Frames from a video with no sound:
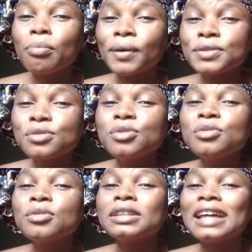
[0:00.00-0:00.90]
But do
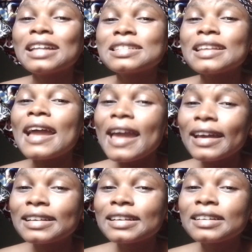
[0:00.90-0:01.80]
you know that
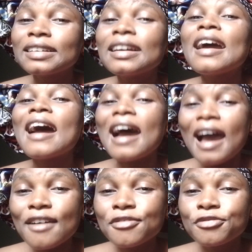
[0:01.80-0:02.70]
egg
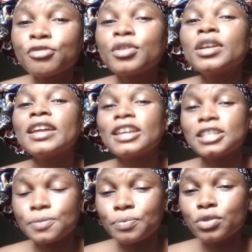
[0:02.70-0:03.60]
have a
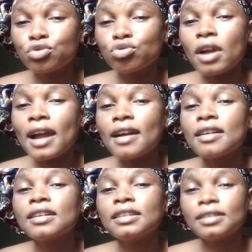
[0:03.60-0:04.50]
spiritual
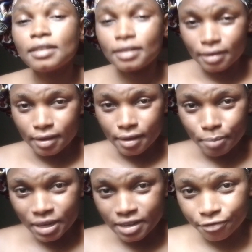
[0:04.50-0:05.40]

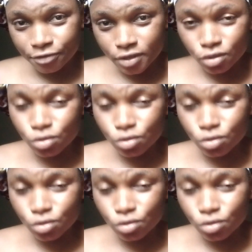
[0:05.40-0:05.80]
benefit?